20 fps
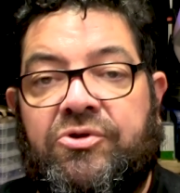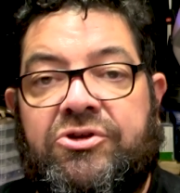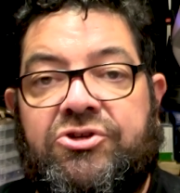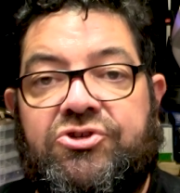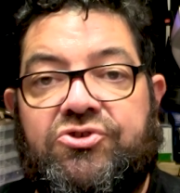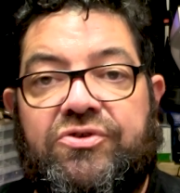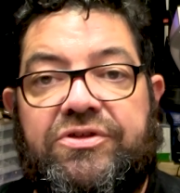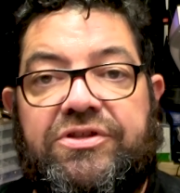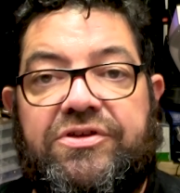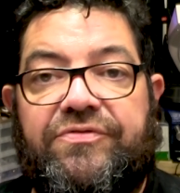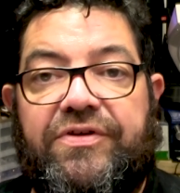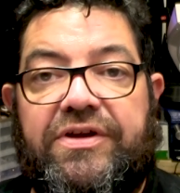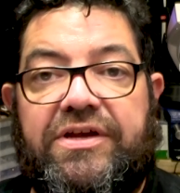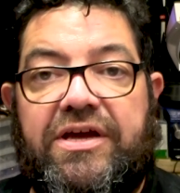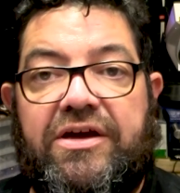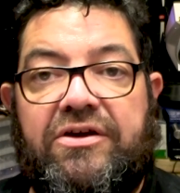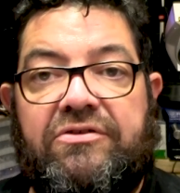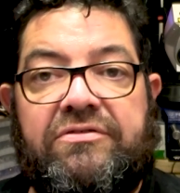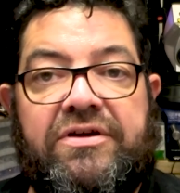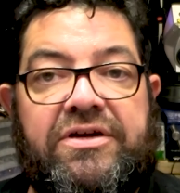enjoyed the
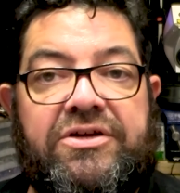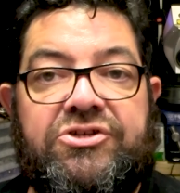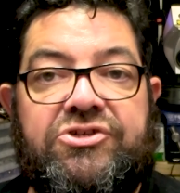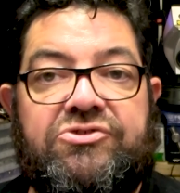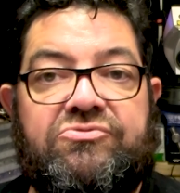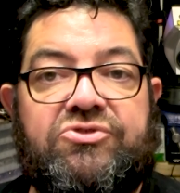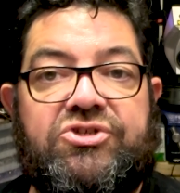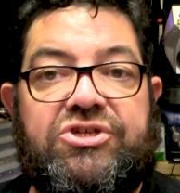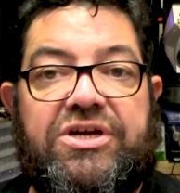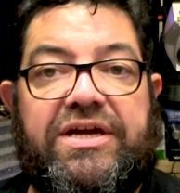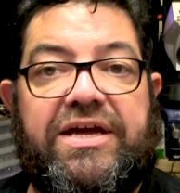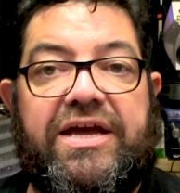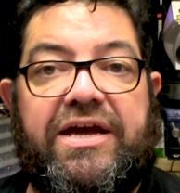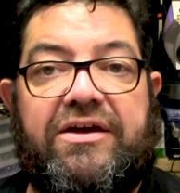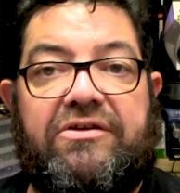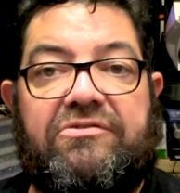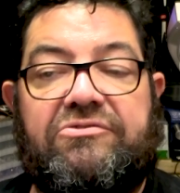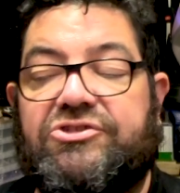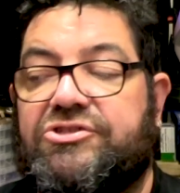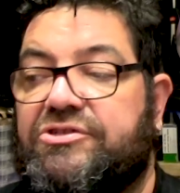video, and you'll check
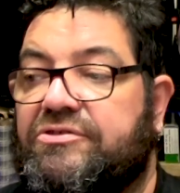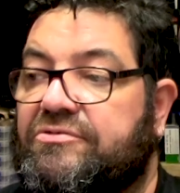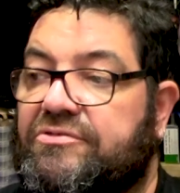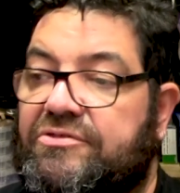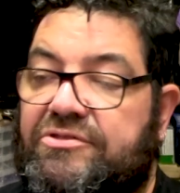out